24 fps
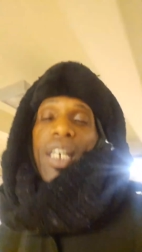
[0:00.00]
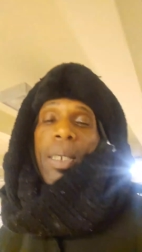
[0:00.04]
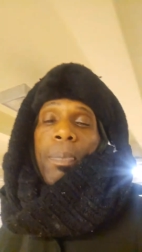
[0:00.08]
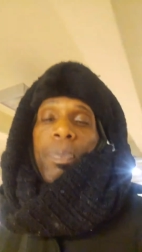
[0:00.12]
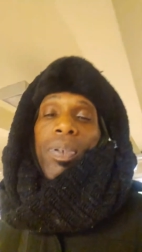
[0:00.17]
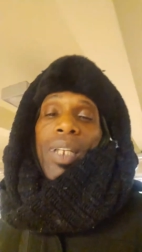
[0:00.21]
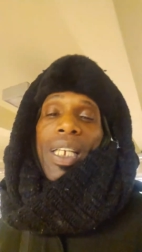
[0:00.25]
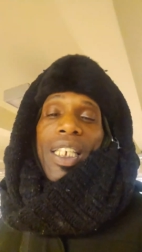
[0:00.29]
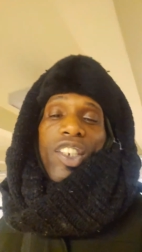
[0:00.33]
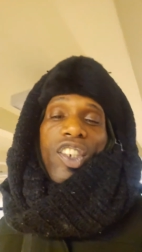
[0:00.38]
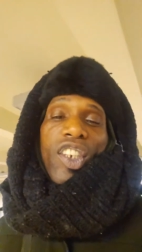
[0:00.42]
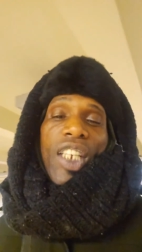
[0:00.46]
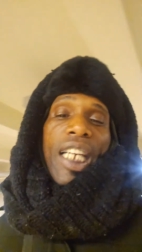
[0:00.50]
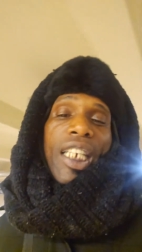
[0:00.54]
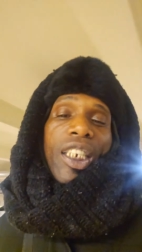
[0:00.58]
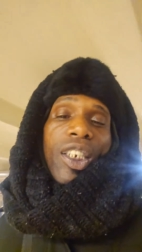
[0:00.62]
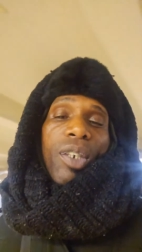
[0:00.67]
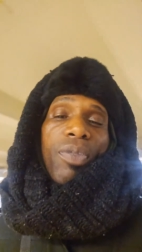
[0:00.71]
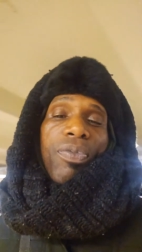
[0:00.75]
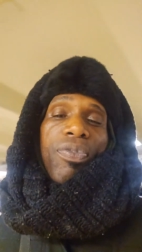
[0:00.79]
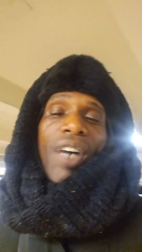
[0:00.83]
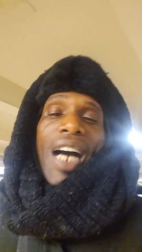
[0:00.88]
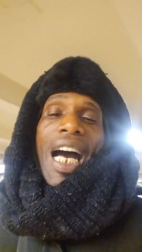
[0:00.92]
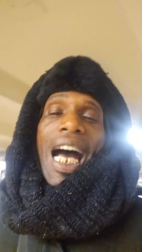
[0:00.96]

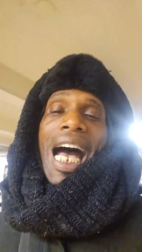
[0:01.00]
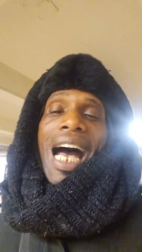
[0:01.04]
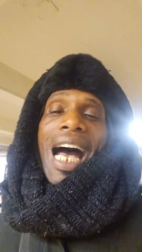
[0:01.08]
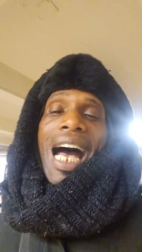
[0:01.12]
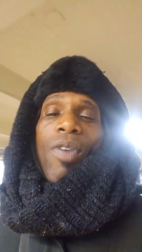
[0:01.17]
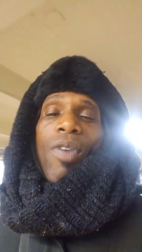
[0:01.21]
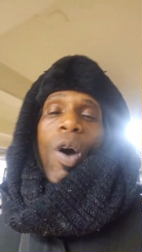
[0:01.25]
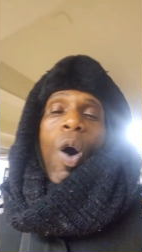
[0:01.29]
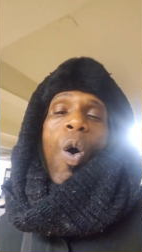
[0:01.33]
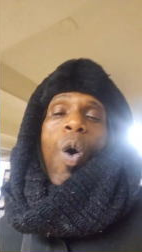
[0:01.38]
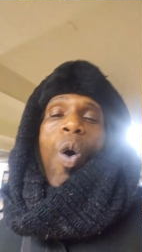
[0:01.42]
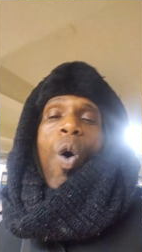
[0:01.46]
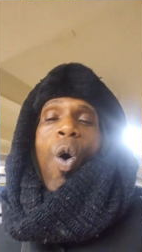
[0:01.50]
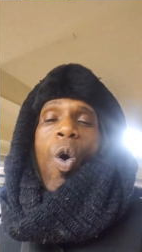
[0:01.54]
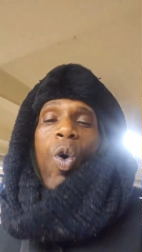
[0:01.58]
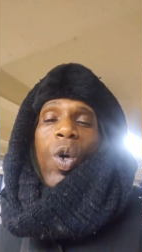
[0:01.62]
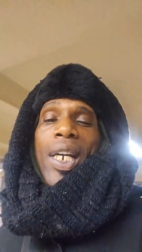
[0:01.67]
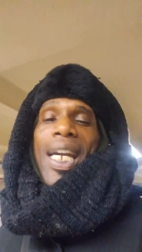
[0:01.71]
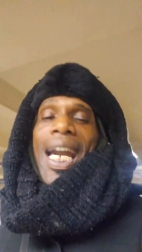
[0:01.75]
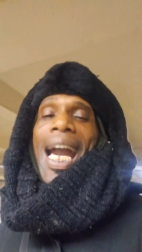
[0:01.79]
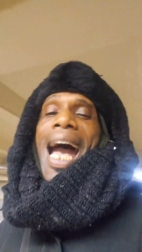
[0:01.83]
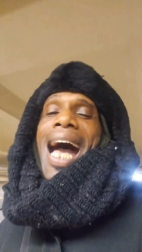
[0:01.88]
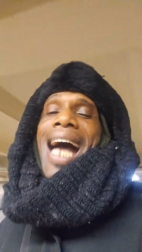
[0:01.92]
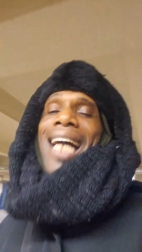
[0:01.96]
PlayStation 5 all
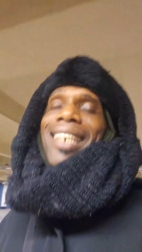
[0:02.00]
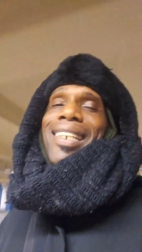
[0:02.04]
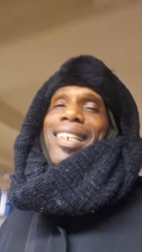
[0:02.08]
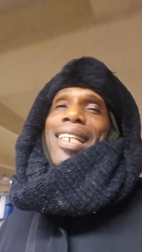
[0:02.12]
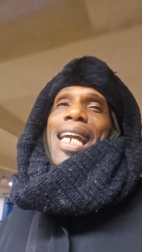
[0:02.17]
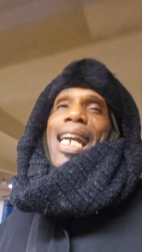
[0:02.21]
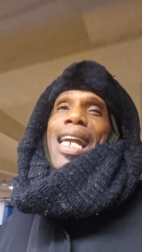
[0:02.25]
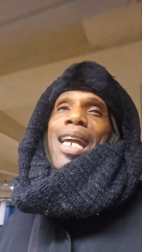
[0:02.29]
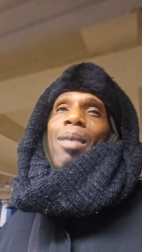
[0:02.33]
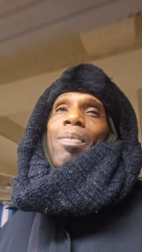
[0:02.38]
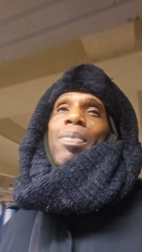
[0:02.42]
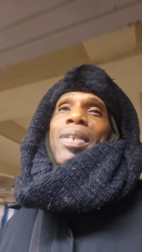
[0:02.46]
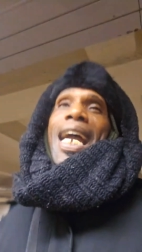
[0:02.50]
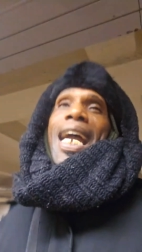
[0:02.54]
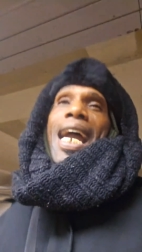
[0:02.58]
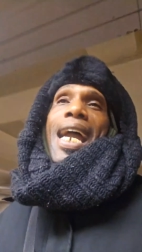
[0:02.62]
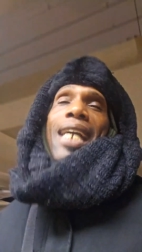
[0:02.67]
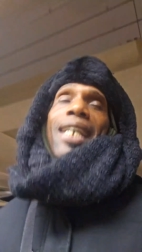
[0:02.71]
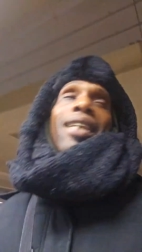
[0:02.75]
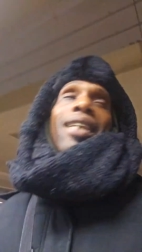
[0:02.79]
goddamn day.